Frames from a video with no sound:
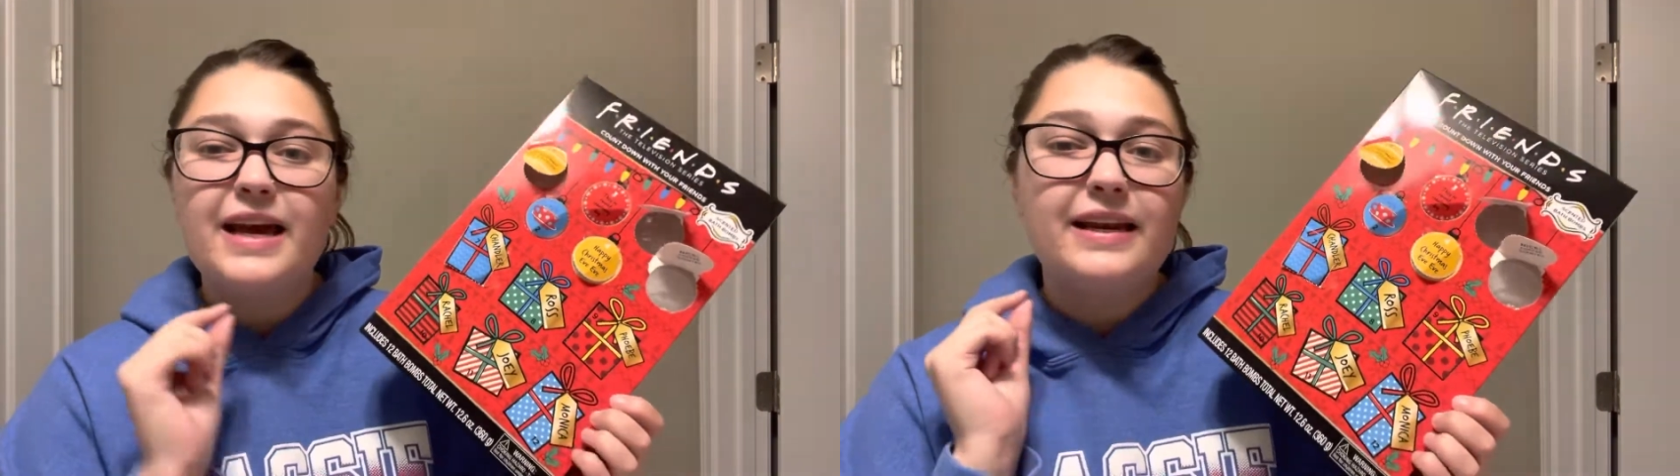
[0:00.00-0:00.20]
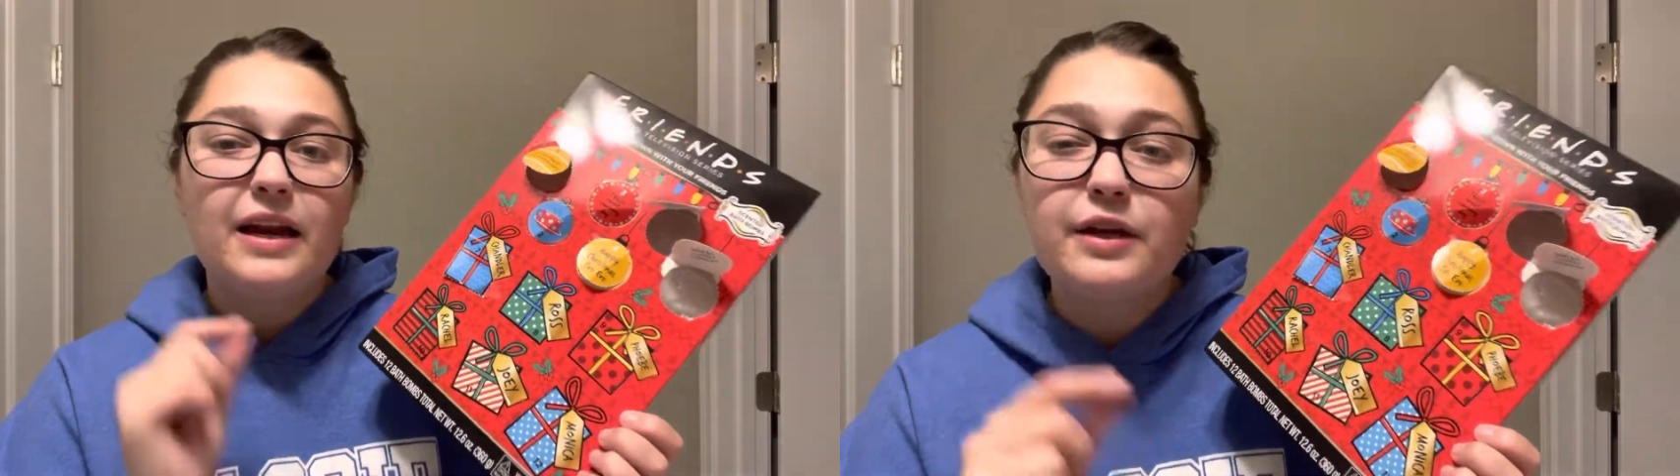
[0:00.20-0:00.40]

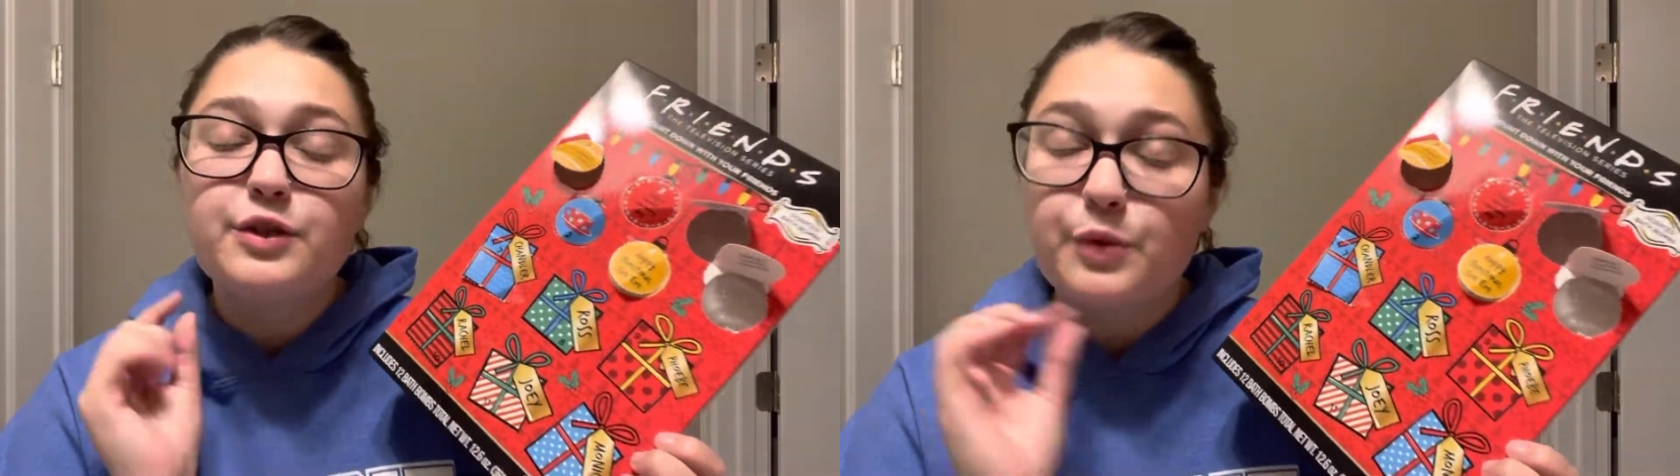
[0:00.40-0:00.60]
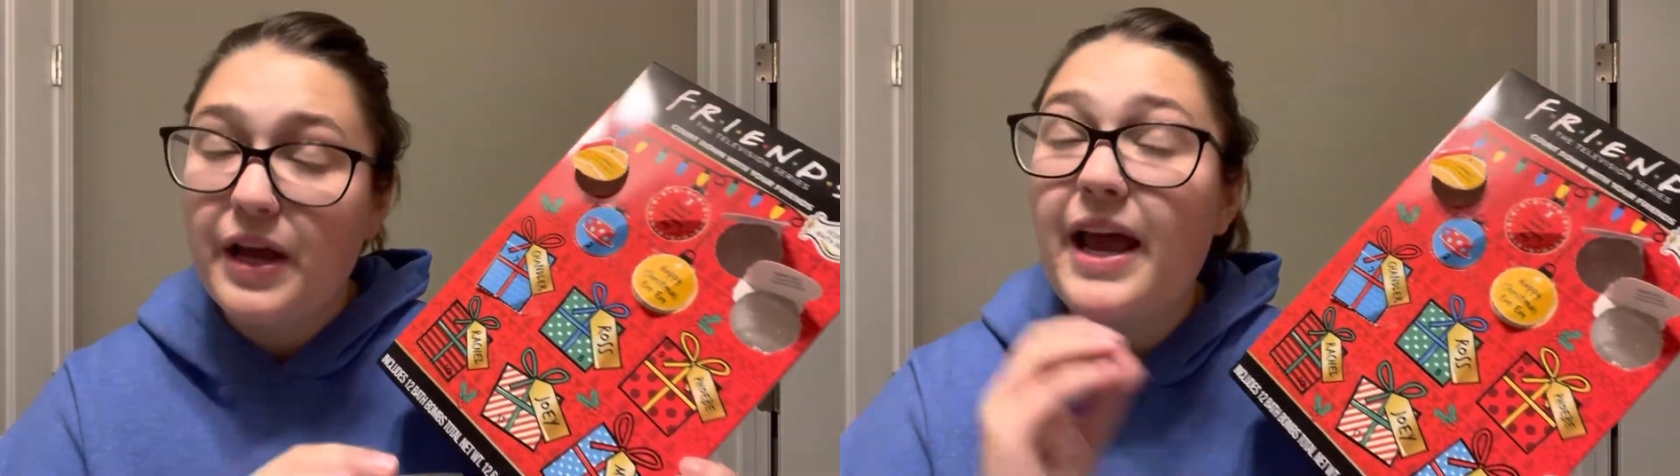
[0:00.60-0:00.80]

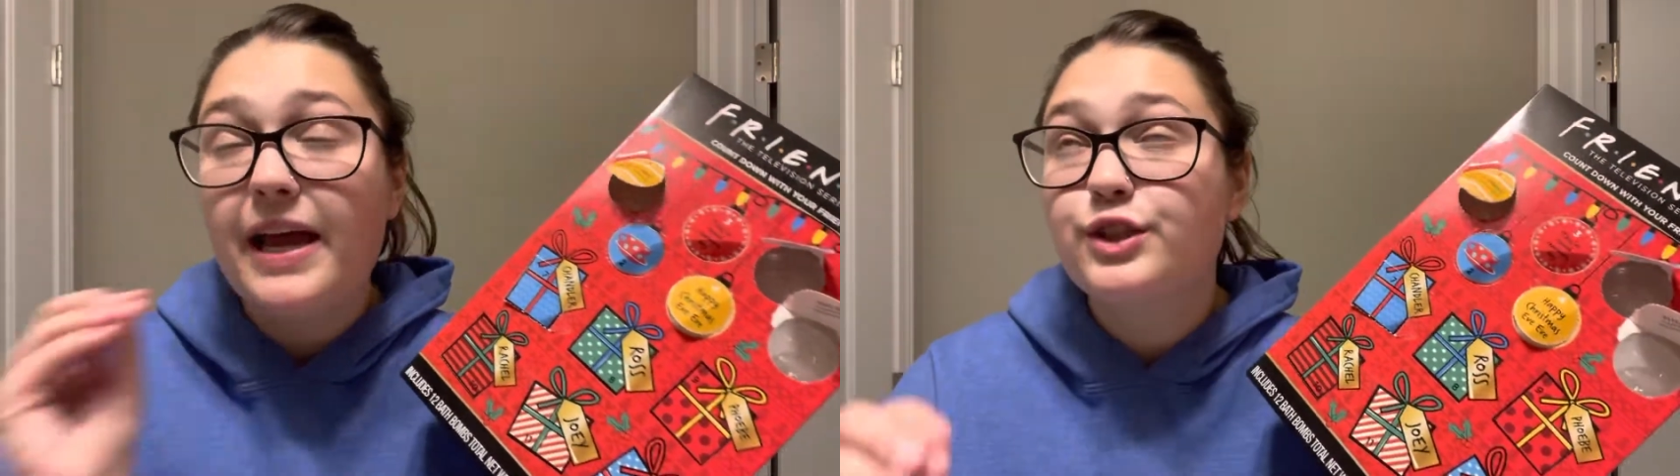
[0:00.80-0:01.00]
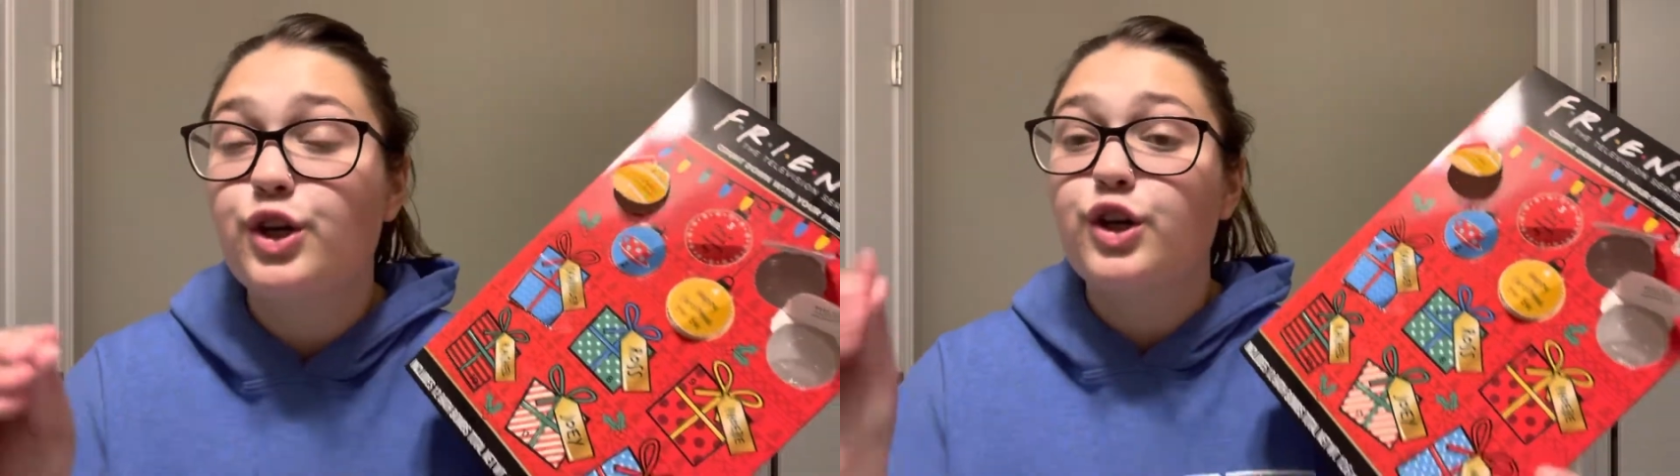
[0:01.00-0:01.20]

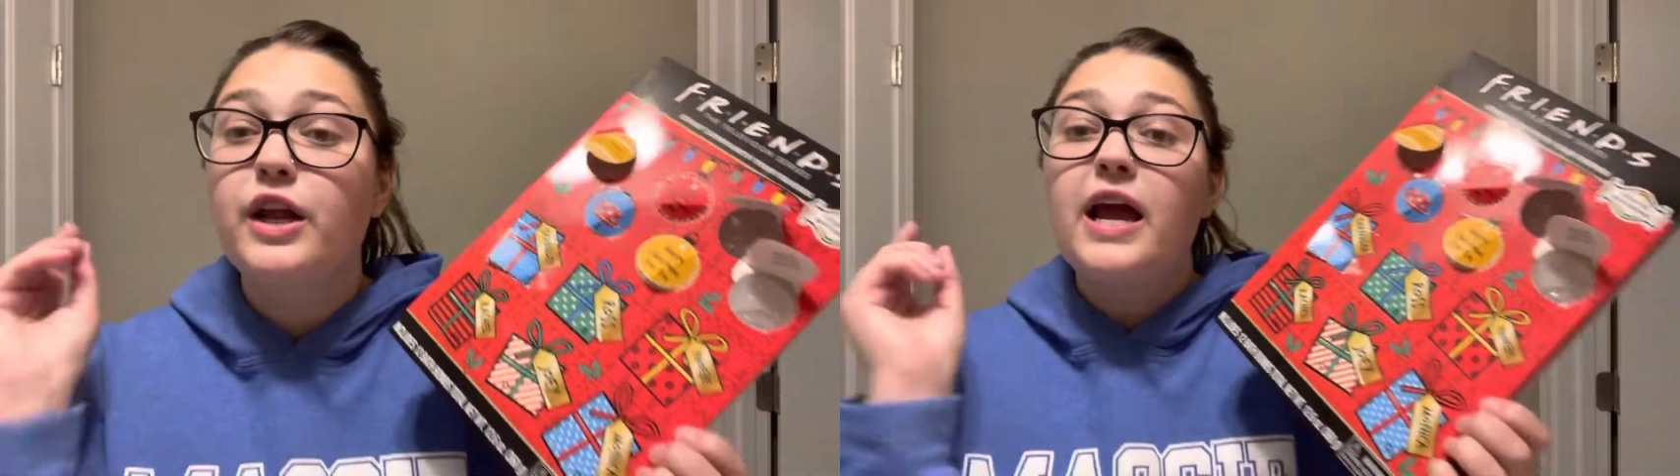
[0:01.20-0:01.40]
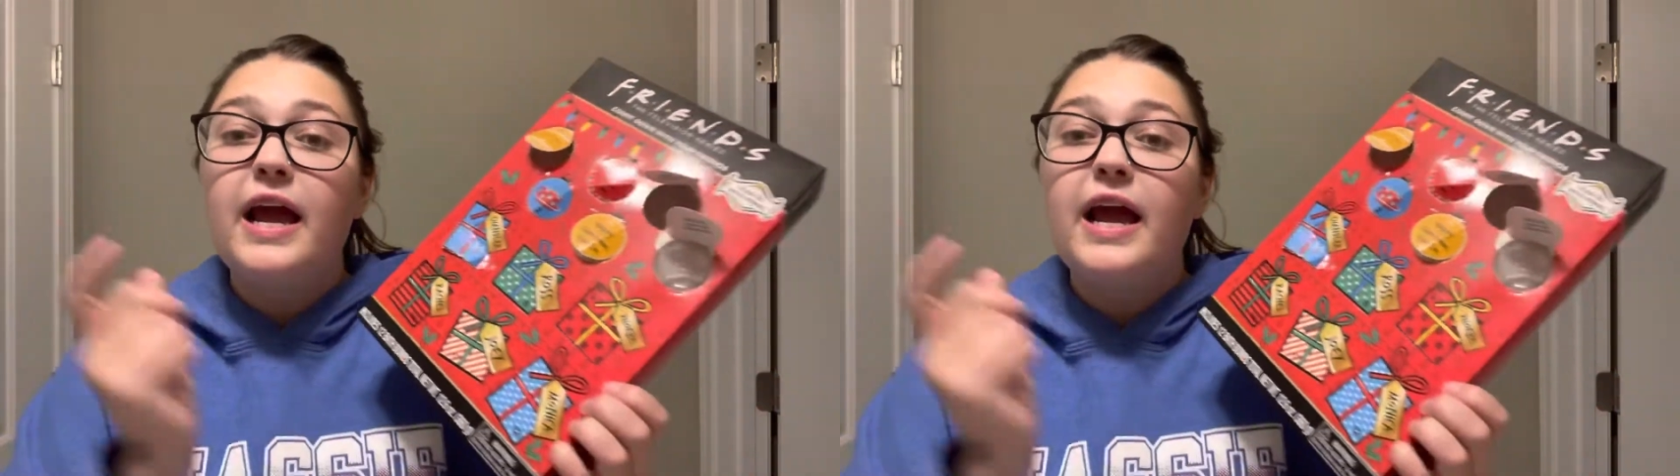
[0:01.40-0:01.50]
entered